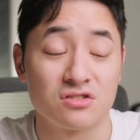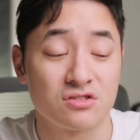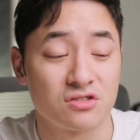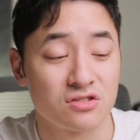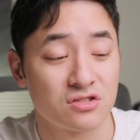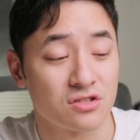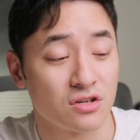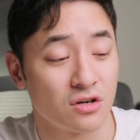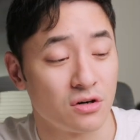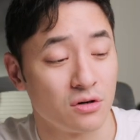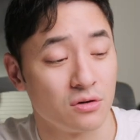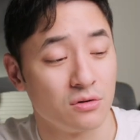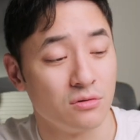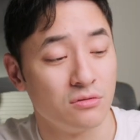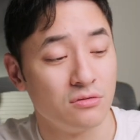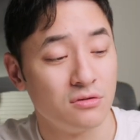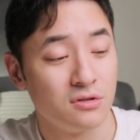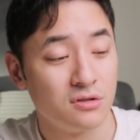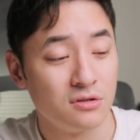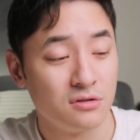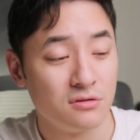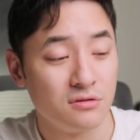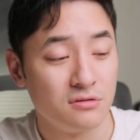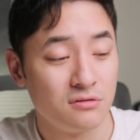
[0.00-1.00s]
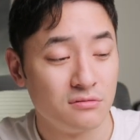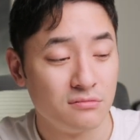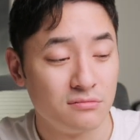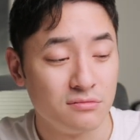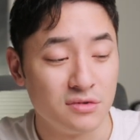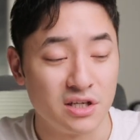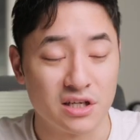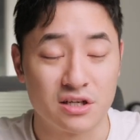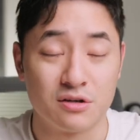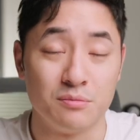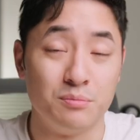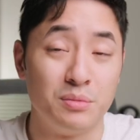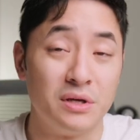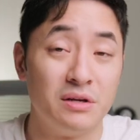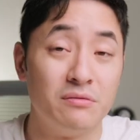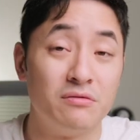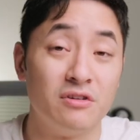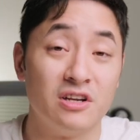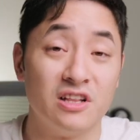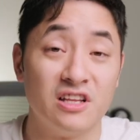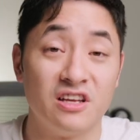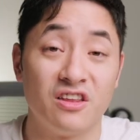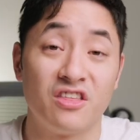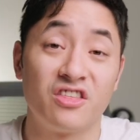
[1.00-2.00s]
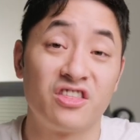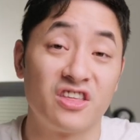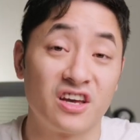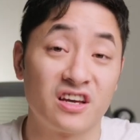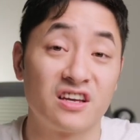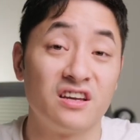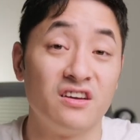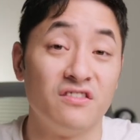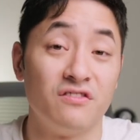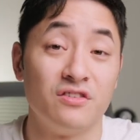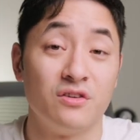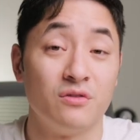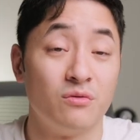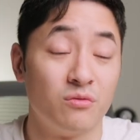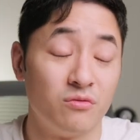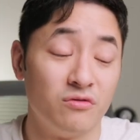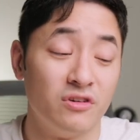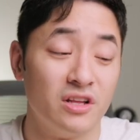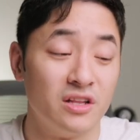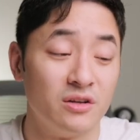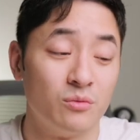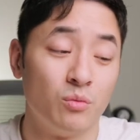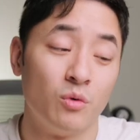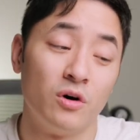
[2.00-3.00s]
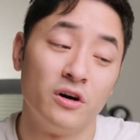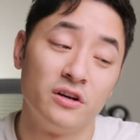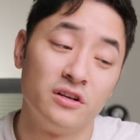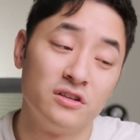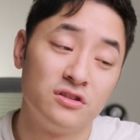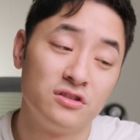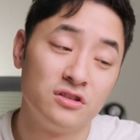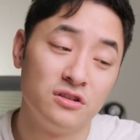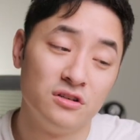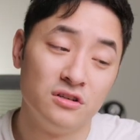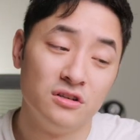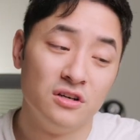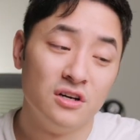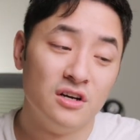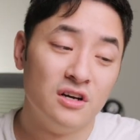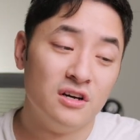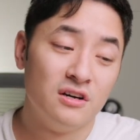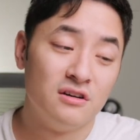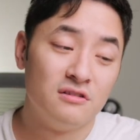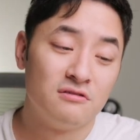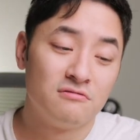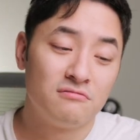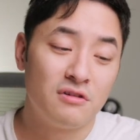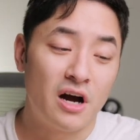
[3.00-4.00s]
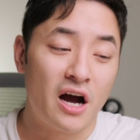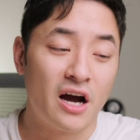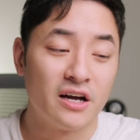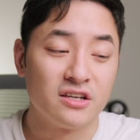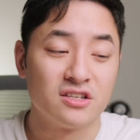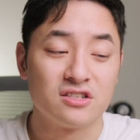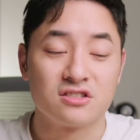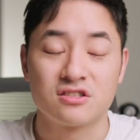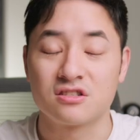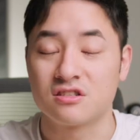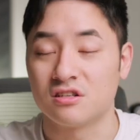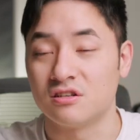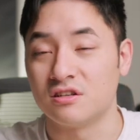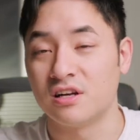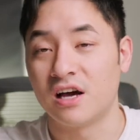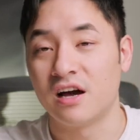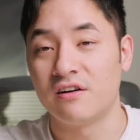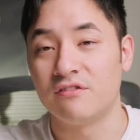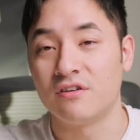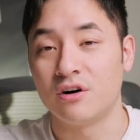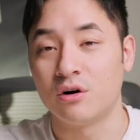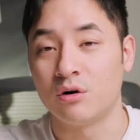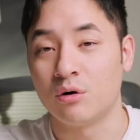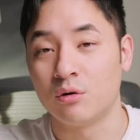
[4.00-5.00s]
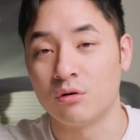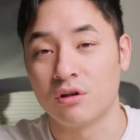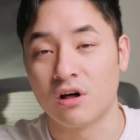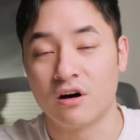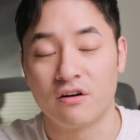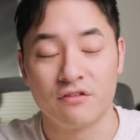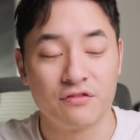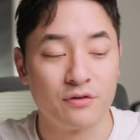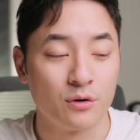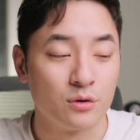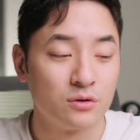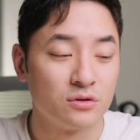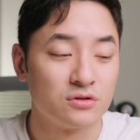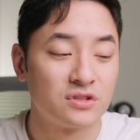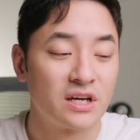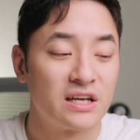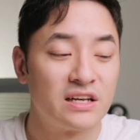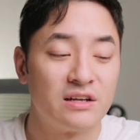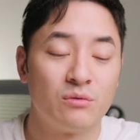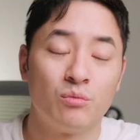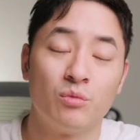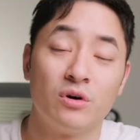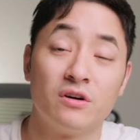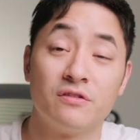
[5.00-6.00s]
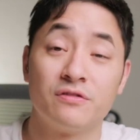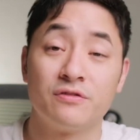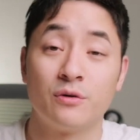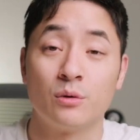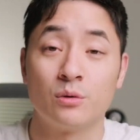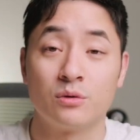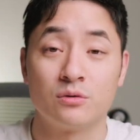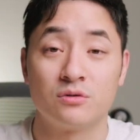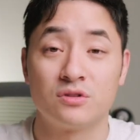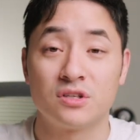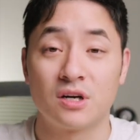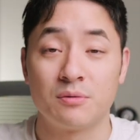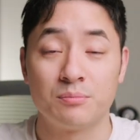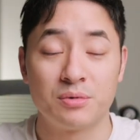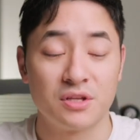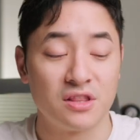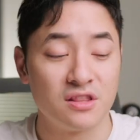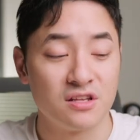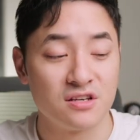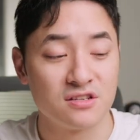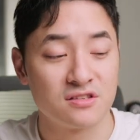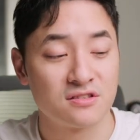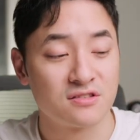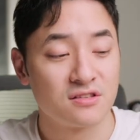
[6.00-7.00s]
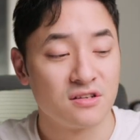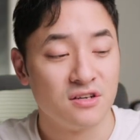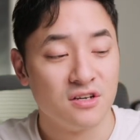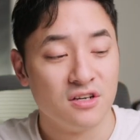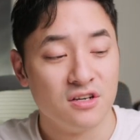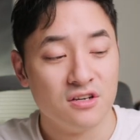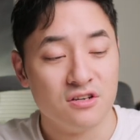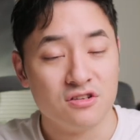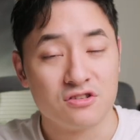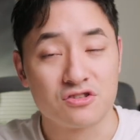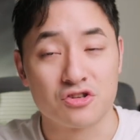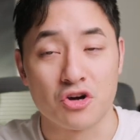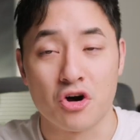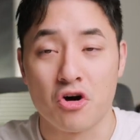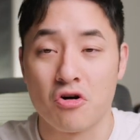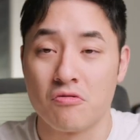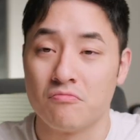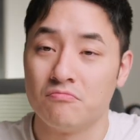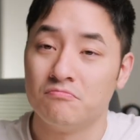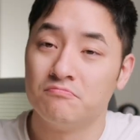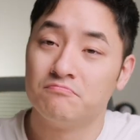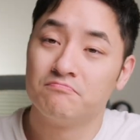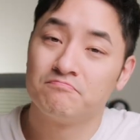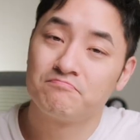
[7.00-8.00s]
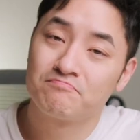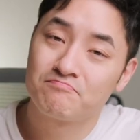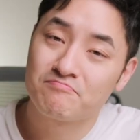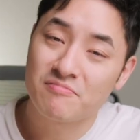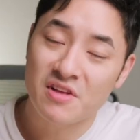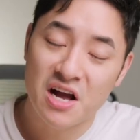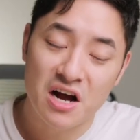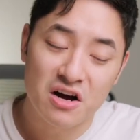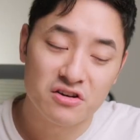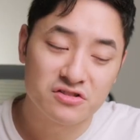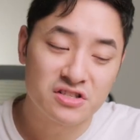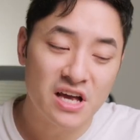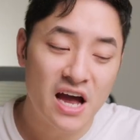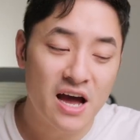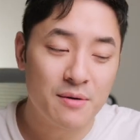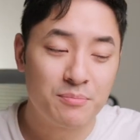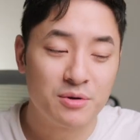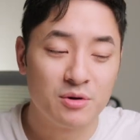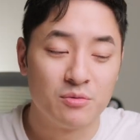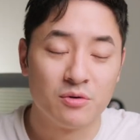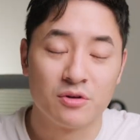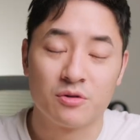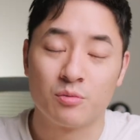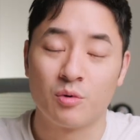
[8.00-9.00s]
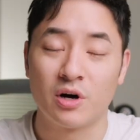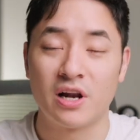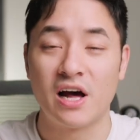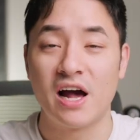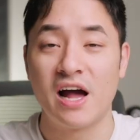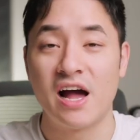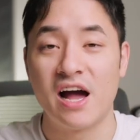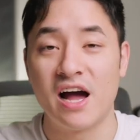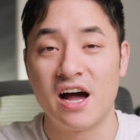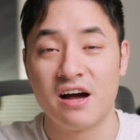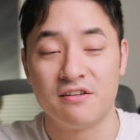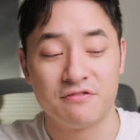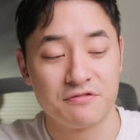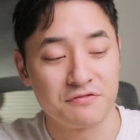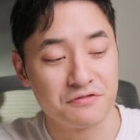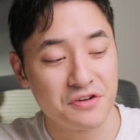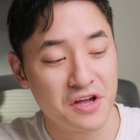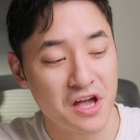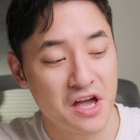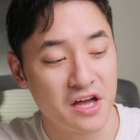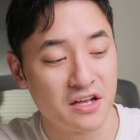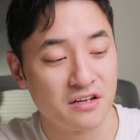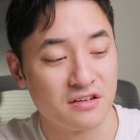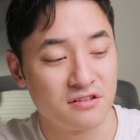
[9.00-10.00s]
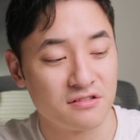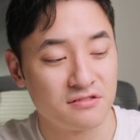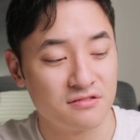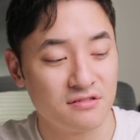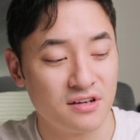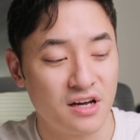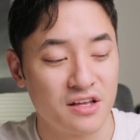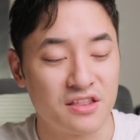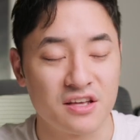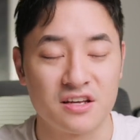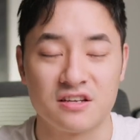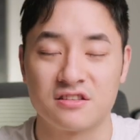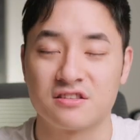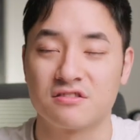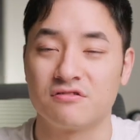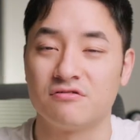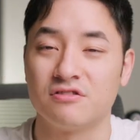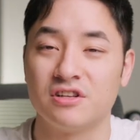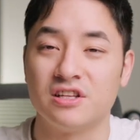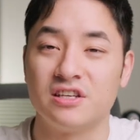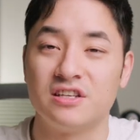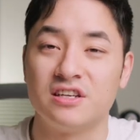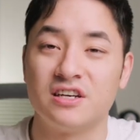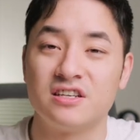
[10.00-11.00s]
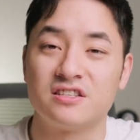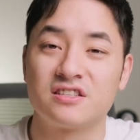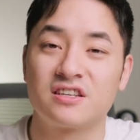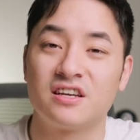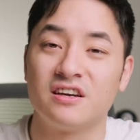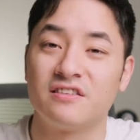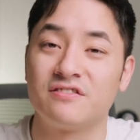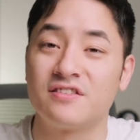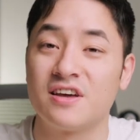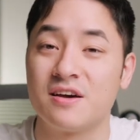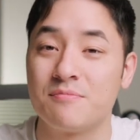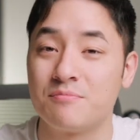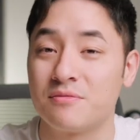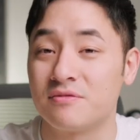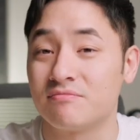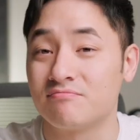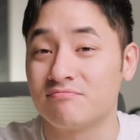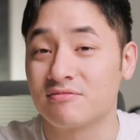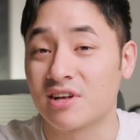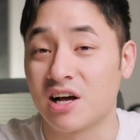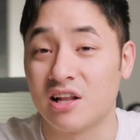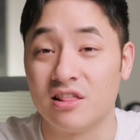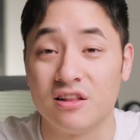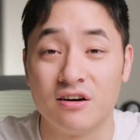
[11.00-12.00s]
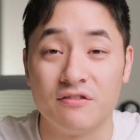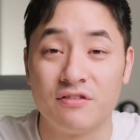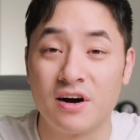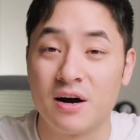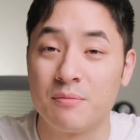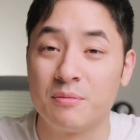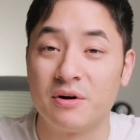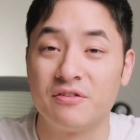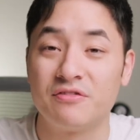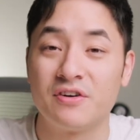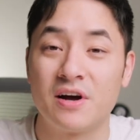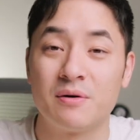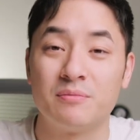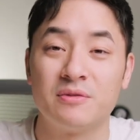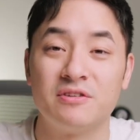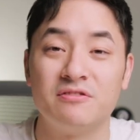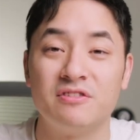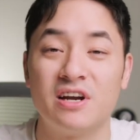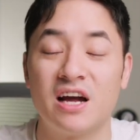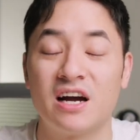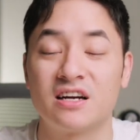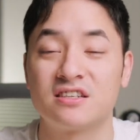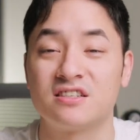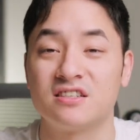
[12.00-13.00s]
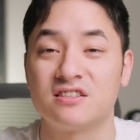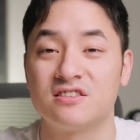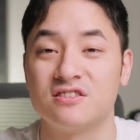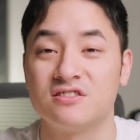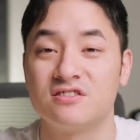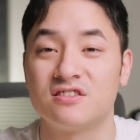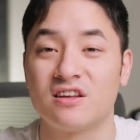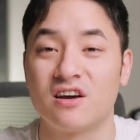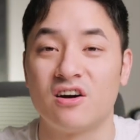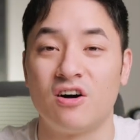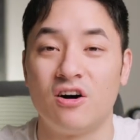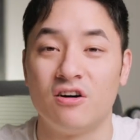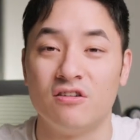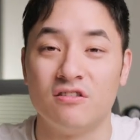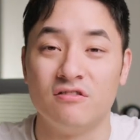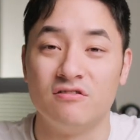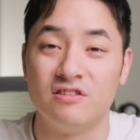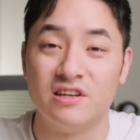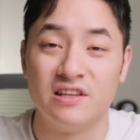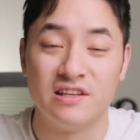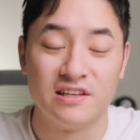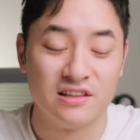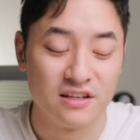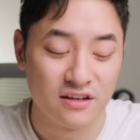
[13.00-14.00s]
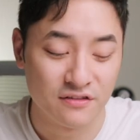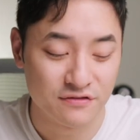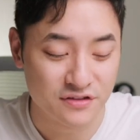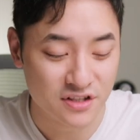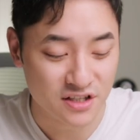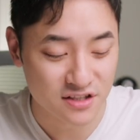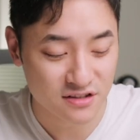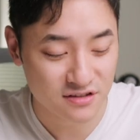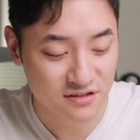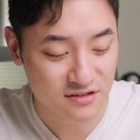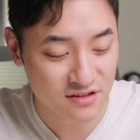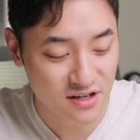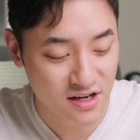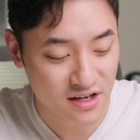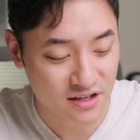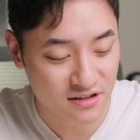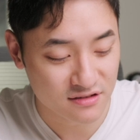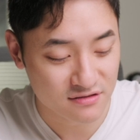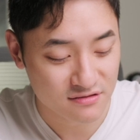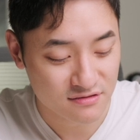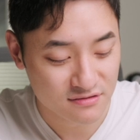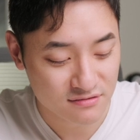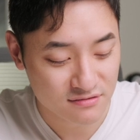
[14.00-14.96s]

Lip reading: so it could be really thick if you really wanted to. I just didn't have a whole lot of photos. I didn't want photo dump in this, so I was happy with what I have, and I think it's a really nice gift, and I love how my family reacted, because they all really loved it. And